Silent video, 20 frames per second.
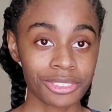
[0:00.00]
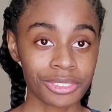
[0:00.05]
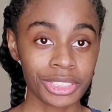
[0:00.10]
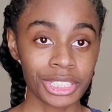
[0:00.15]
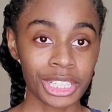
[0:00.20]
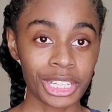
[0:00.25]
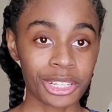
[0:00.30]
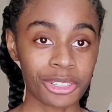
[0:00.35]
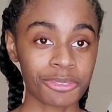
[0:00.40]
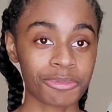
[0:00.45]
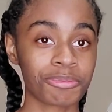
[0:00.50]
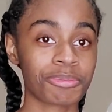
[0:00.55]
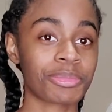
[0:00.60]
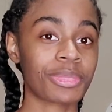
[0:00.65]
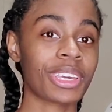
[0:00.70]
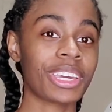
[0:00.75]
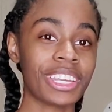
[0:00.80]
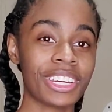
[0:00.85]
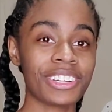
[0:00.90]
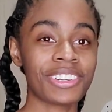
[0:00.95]
video.
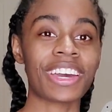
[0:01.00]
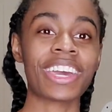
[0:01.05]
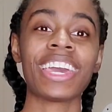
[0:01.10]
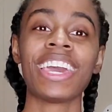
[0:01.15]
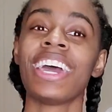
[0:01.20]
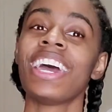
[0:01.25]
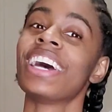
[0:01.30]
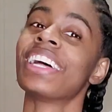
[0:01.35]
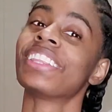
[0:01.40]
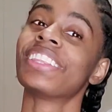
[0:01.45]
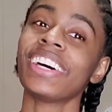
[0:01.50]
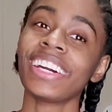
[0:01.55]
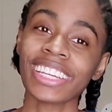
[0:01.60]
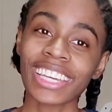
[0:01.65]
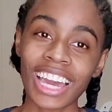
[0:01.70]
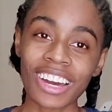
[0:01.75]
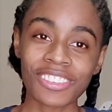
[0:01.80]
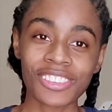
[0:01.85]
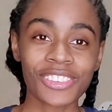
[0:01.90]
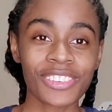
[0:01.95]
Anyway, thank
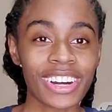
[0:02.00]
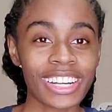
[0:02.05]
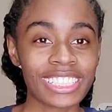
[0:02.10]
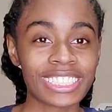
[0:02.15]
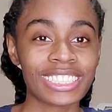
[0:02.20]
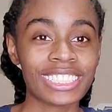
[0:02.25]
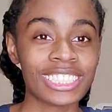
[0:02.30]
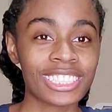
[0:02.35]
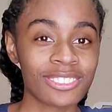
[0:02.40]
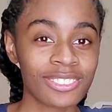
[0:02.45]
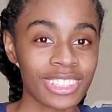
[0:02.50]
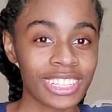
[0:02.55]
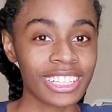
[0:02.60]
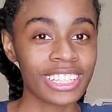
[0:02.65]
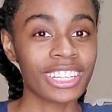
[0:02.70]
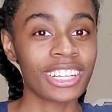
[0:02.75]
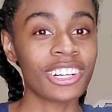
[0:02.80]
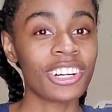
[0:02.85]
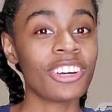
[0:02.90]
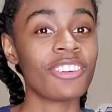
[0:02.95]
y'all for watching this
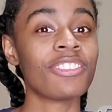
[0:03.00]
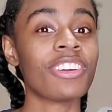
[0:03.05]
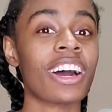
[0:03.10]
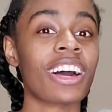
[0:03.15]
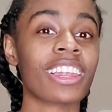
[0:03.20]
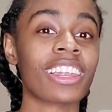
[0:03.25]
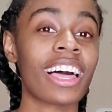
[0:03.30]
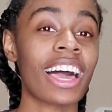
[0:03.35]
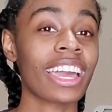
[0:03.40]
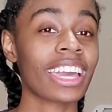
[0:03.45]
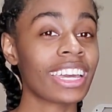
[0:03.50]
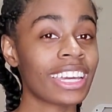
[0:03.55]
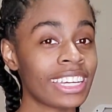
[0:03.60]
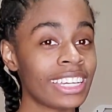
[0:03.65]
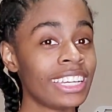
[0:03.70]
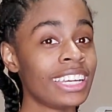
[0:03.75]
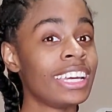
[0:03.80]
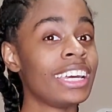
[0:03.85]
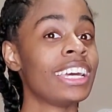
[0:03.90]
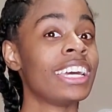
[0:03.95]
video. If y'all like
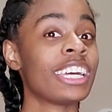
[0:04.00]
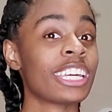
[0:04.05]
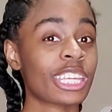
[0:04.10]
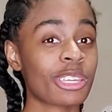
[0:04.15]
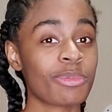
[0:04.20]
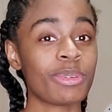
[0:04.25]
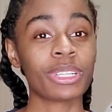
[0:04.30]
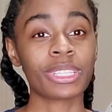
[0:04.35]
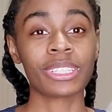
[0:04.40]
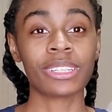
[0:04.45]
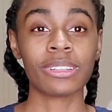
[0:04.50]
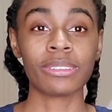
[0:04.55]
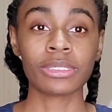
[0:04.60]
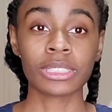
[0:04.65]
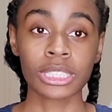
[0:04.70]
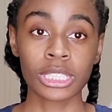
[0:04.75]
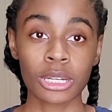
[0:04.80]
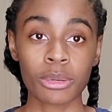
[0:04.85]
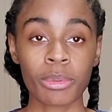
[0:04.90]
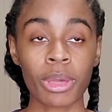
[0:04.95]
it, give me a
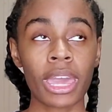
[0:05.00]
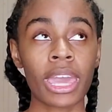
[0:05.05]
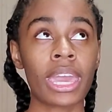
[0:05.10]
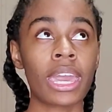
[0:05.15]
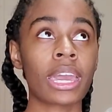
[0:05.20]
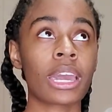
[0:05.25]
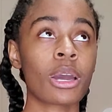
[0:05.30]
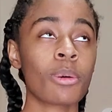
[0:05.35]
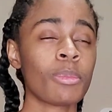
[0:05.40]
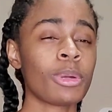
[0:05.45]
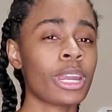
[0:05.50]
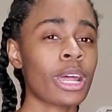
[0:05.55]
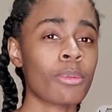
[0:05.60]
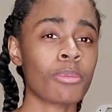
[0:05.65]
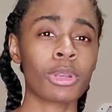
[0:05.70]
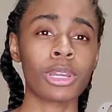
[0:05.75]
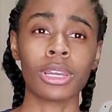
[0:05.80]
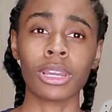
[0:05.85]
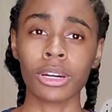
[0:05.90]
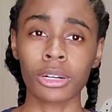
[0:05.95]
thumbs up and comment down
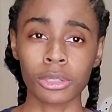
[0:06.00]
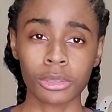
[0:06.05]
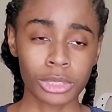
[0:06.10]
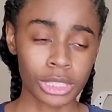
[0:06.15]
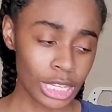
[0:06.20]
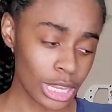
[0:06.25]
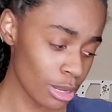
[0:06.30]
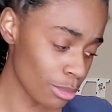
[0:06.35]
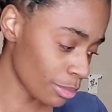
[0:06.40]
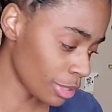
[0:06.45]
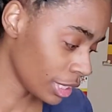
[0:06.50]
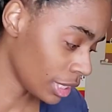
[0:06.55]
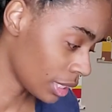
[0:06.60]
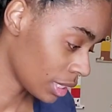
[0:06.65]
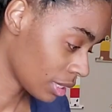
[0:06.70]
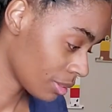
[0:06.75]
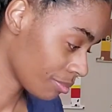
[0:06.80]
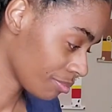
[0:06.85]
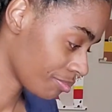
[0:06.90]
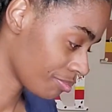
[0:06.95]
below. Tell me
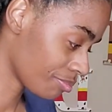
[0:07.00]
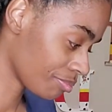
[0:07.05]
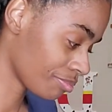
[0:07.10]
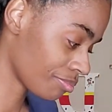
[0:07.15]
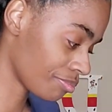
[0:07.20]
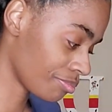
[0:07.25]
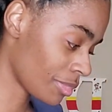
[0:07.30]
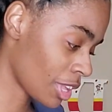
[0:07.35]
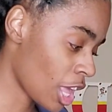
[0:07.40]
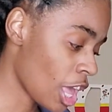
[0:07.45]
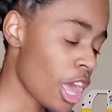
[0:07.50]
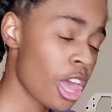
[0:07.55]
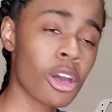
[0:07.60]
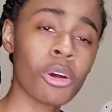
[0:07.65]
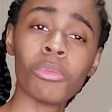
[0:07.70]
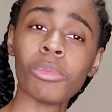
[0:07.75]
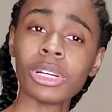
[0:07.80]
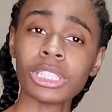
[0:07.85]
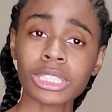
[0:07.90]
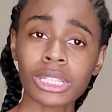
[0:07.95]

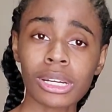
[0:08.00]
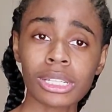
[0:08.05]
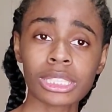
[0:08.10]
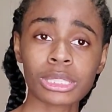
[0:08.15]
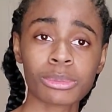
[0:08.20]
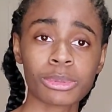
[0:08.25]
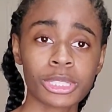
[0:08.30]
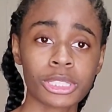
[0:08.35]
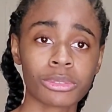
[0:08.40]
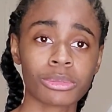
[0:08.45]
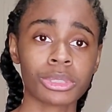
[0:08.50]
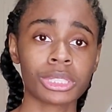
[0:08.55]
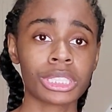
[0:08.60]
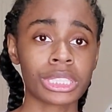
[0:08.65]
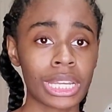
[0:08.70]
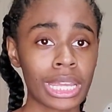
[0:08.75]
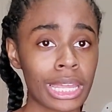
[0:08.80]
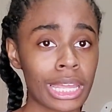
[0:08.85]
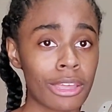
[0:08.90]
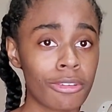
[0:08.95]
what's your experience with
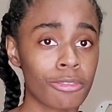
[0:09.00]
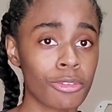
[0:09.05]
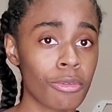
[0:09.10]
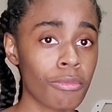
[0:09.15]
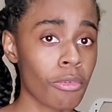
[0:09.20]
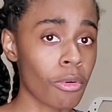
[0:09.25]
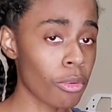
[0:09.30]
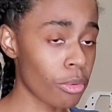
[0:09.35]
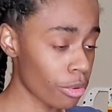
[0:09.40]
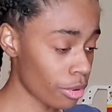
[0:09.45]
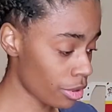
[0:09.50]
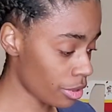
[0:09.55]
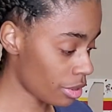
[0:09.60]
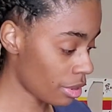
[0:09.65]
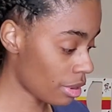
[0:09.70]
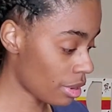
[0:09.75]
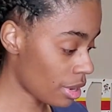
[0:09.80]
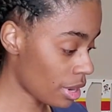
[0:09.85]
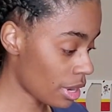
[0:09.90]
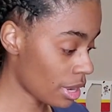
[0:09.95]
Shein, if you've
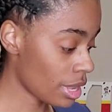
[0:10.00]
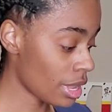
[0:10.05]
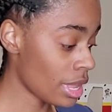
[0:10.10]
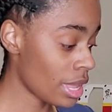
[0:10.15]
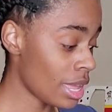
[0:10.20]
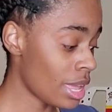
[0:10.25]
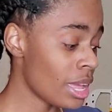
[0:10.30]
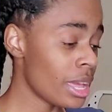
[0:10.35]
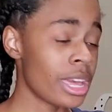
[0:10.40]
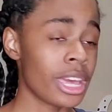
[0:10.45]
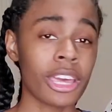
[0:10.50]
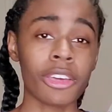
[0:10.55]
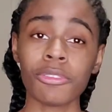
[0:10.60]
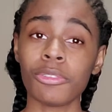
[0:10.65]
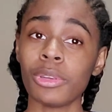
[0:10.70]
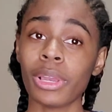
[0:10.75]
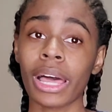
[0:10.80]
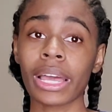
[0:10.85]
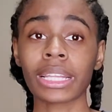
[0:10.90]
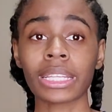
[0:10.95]
ordered, if
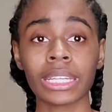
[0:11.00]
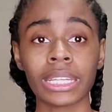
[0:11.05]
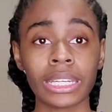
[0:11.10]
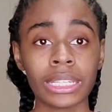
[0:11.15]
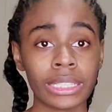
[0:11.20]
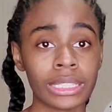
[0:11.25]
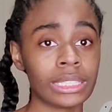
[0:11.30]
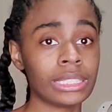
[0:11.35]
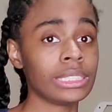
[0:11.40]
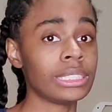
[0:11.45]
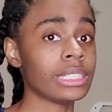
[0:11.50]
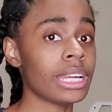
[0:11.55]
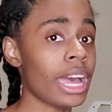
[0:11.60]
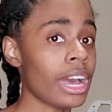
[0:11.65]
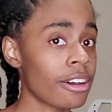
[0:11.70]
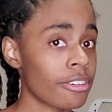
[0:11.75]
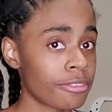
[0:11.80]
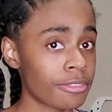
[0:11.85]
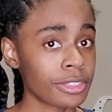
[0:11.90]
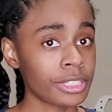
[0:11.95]
you liked any of these
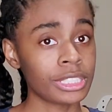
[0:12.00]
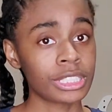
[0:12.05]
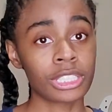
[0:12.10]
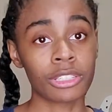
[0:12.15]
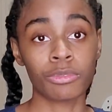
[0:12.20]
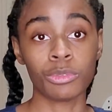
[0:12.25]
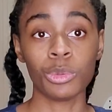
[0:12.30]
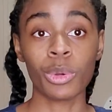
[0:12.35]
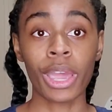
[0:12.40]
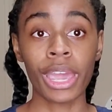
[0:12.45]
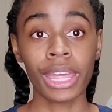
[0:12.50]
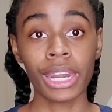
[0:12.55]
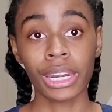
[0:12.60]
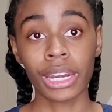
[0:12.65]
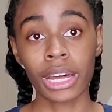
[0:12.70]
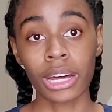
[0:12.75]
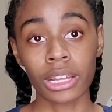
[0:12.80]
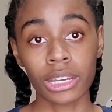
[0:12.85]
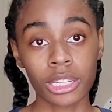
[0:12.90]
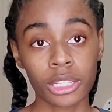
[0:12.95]
outfits, if you hated
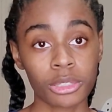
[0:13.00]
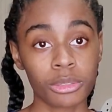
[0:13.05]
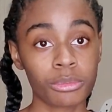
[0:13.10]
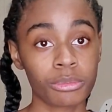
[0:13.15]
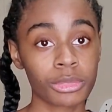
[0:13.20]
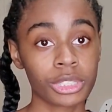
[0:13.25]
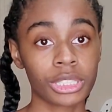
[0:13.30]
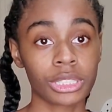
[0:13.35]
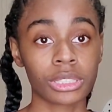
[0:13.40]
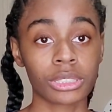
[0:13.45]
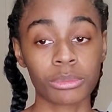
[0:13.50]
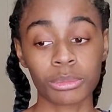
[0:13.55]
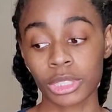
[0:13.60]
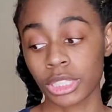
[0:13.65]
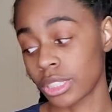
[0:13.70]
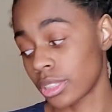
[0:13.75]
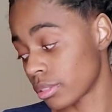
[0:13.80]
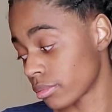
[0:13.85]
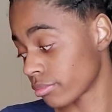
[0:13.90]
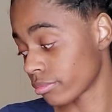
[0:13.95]
all of them, because I
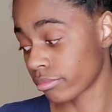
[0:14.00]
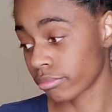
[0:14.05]
mean,